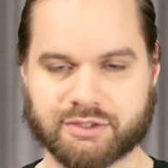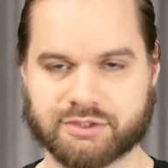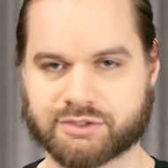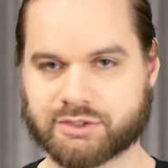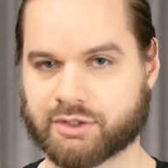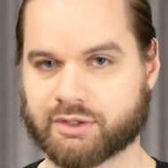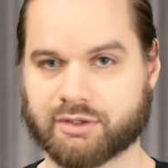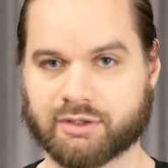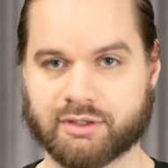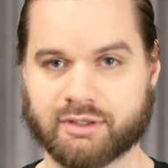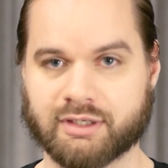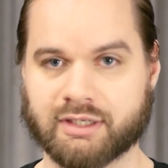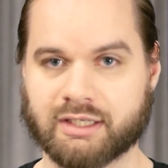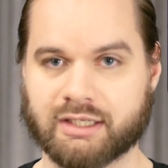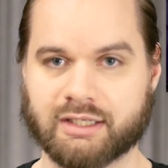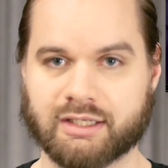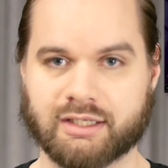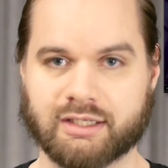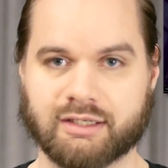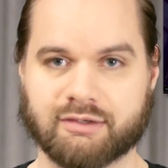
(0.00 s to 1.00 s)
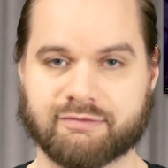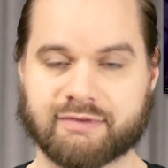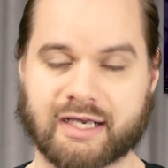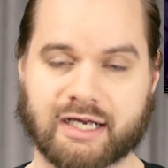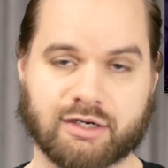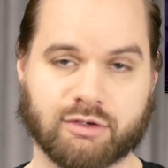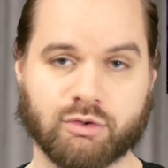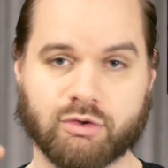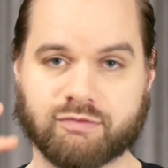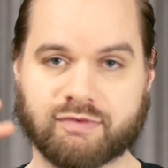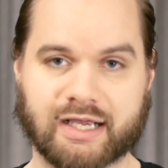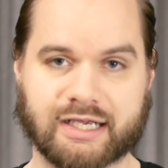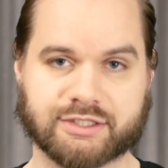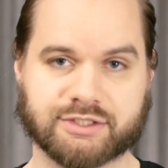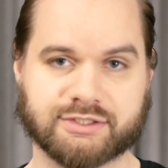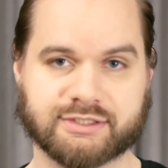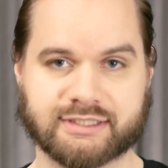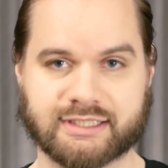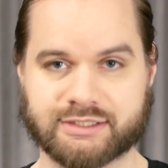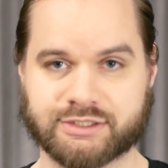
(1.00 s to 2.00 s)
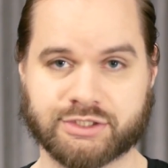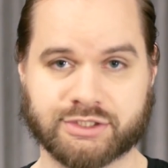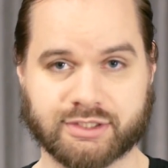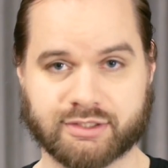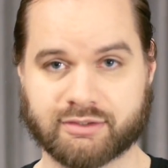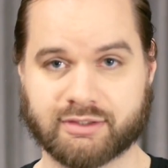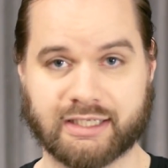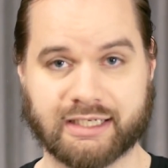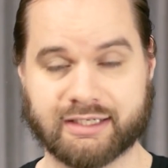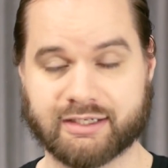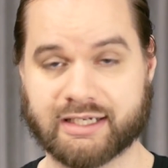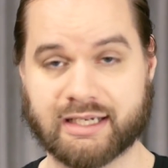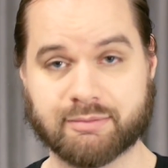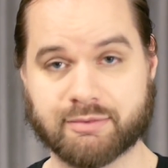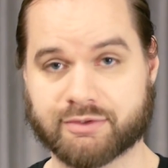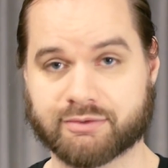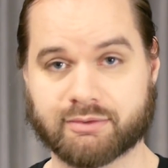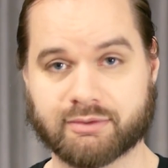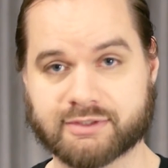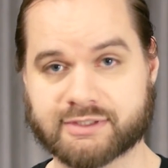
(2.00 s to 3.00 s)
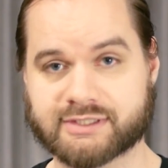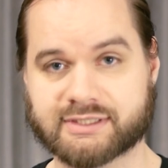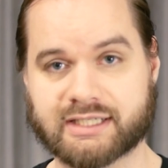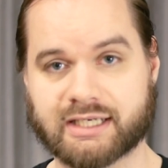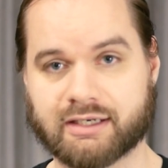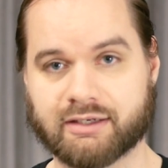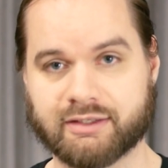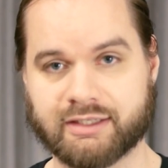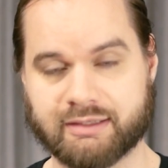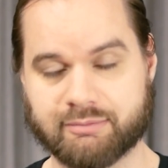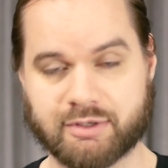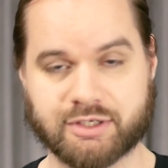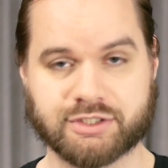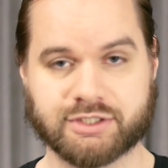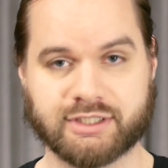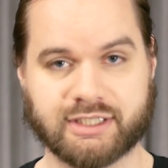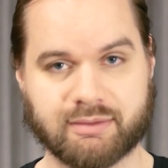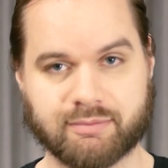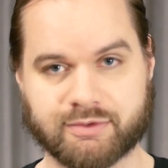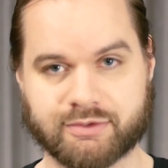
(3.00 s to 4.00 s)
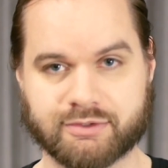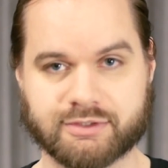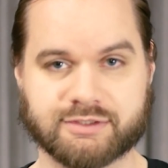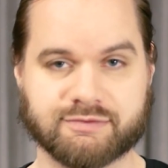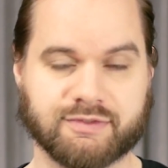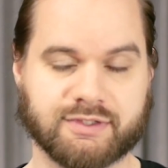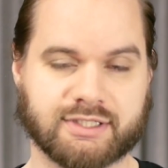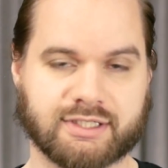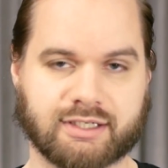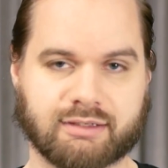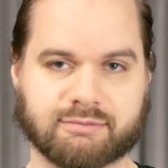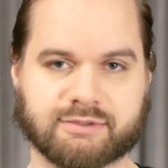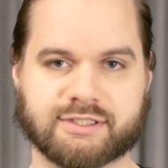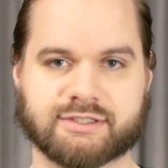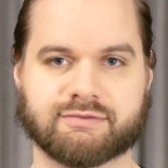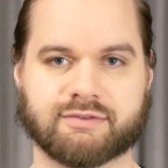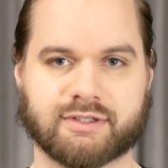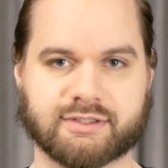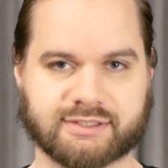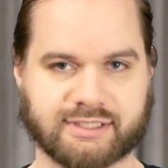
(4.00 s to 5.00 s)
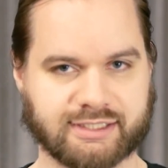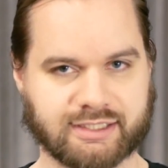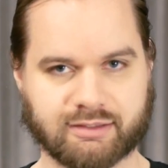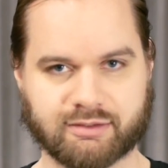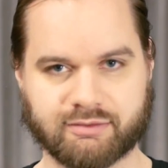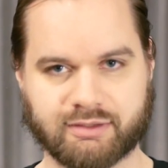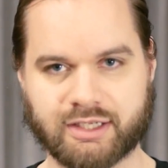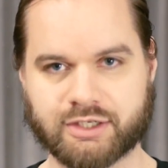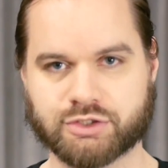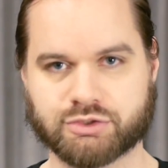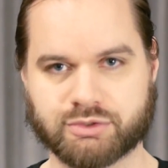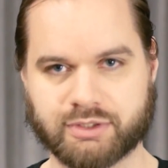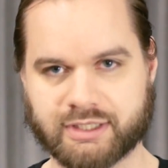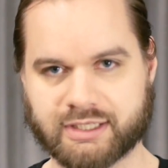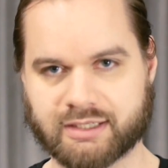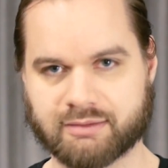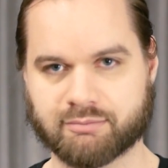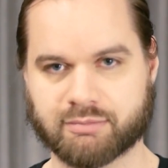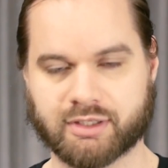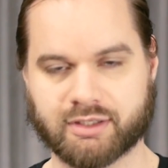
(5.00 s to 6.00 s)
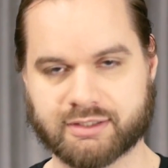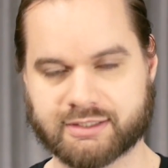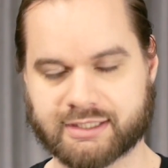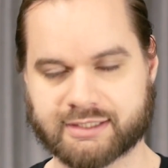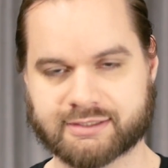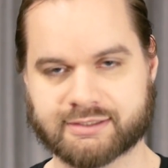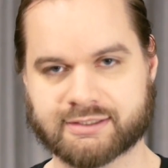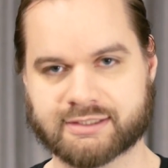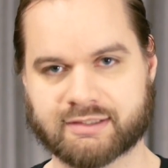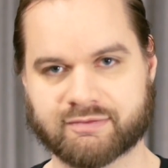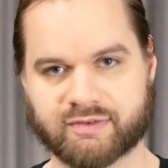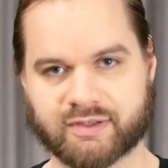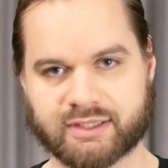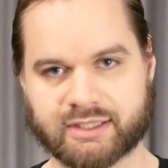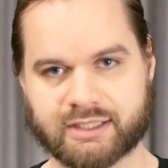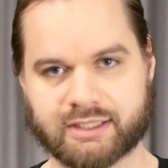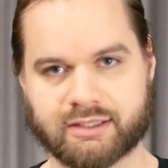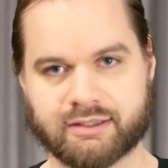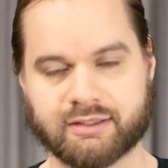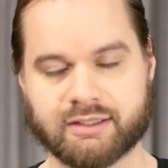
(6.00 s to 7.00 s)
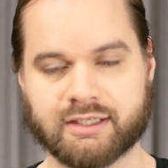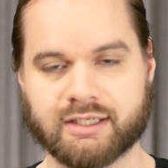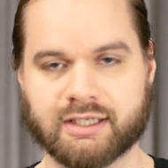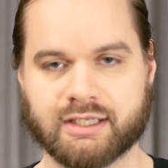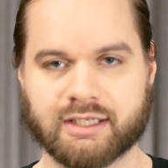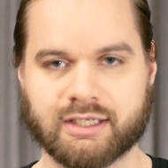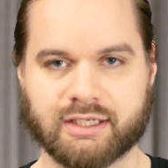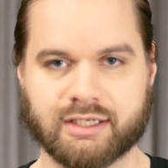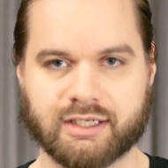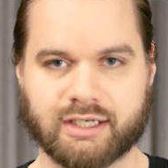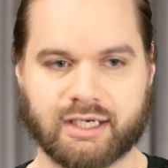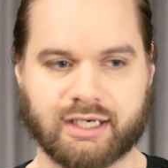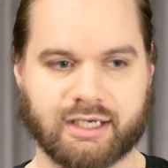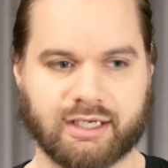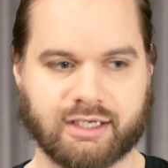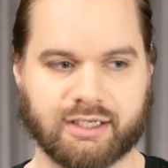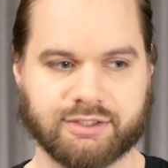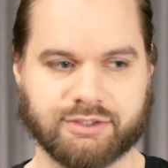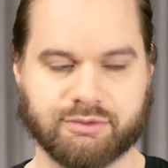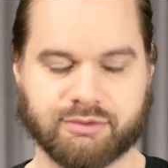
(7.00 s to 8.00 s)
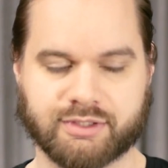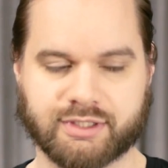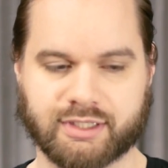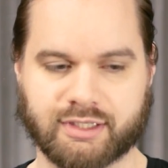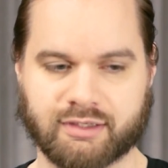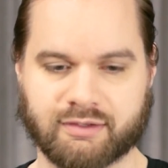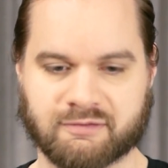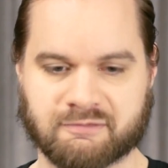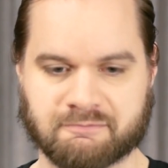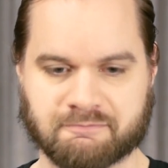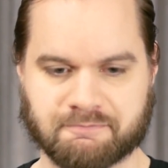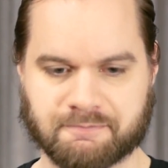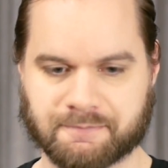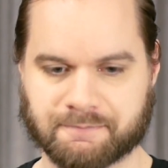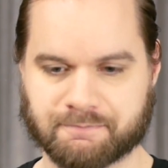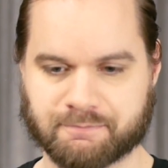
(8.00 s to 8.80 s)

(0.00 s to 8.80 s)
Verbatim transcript: turn whole factions against each other, like Game of Thrones style. He mentioned Game of Thrones a few times as far as like the intrigue and politics and stuff like that. You can,